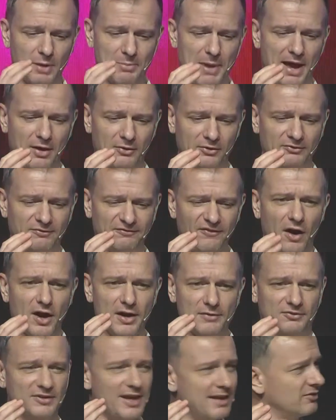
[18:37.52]
about
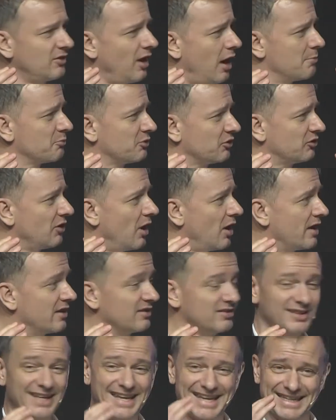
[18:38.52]
5-10 times the
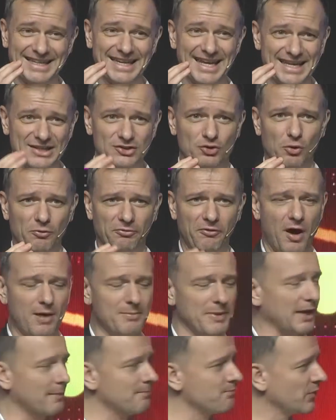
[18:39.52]
size in indoor
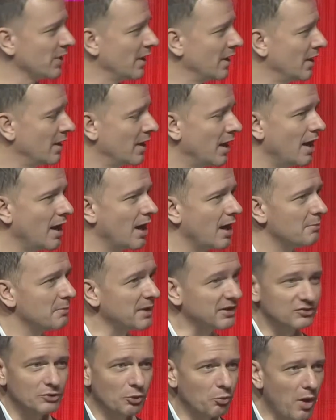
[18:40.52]
farming.
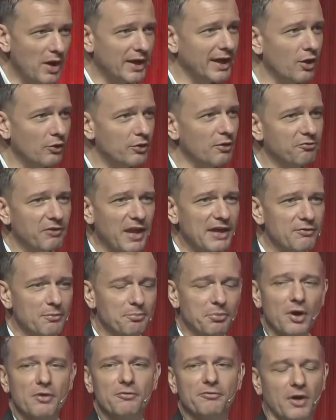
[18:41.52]
He's still working on the flavor
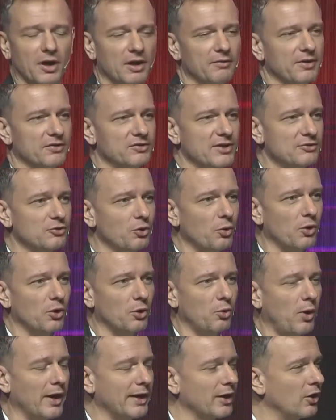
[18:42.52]
profile of this. He hasn't
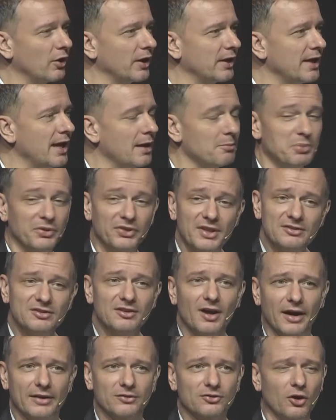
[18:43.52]
quite got it yet, but this
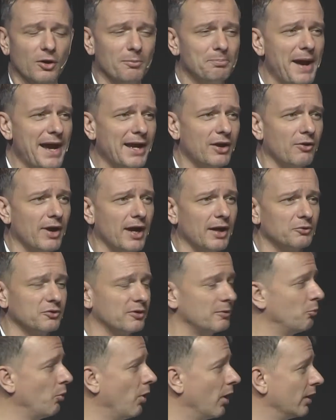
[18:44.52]
guy's got a background
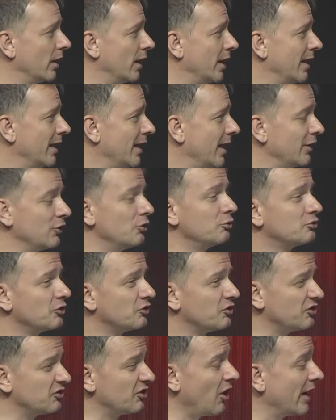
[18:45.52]
in what? He used to
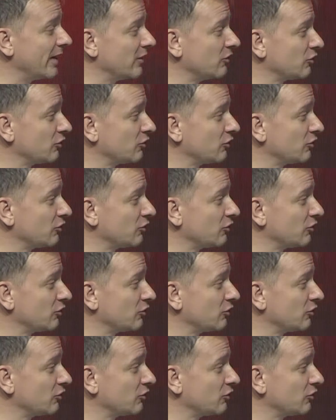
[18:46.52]
design